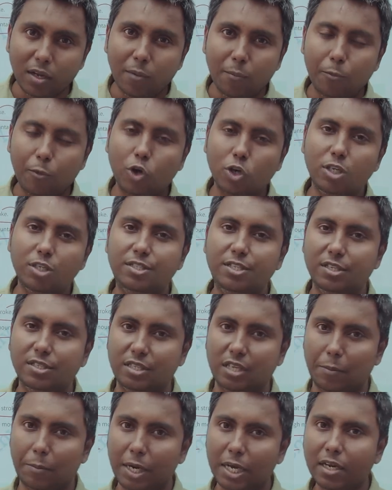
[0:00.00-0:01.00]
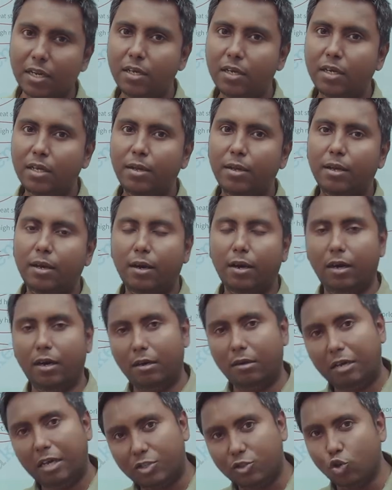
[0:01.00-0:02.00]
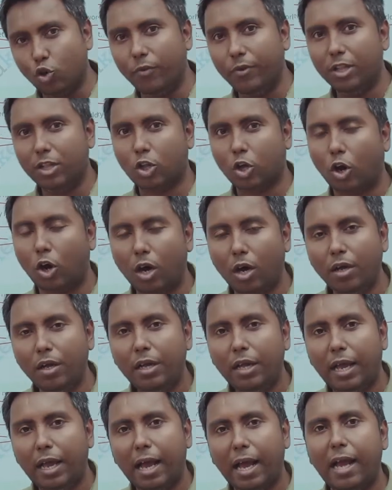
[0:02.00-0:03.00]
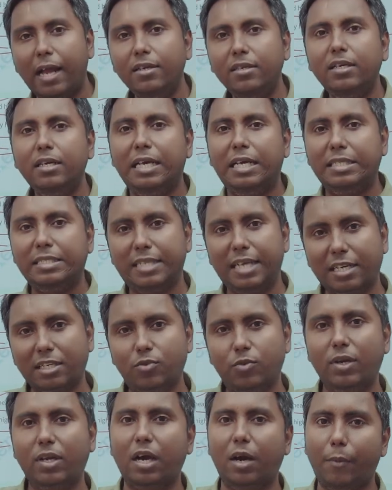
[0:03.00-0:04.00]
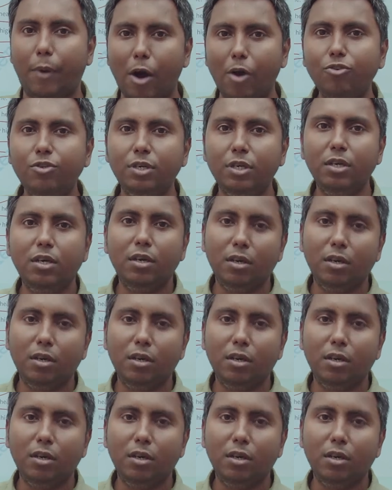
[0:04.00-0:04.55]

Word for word: Because it's summer, uh, snow will thaw, and insects will come out.